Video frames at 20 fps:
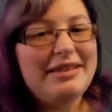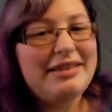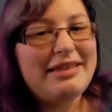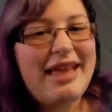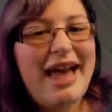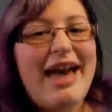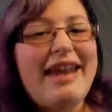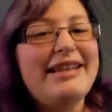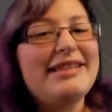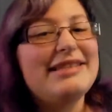
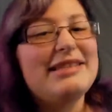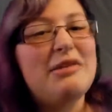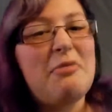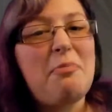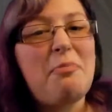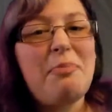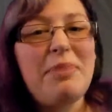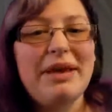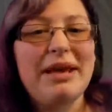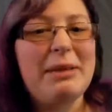That is the
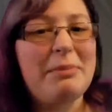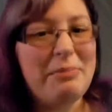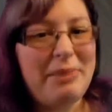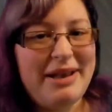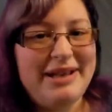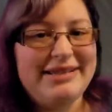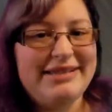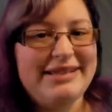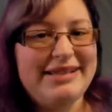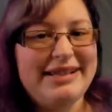big
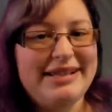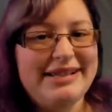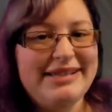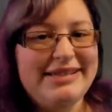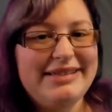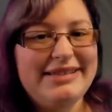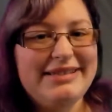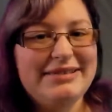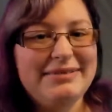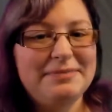
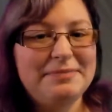basics.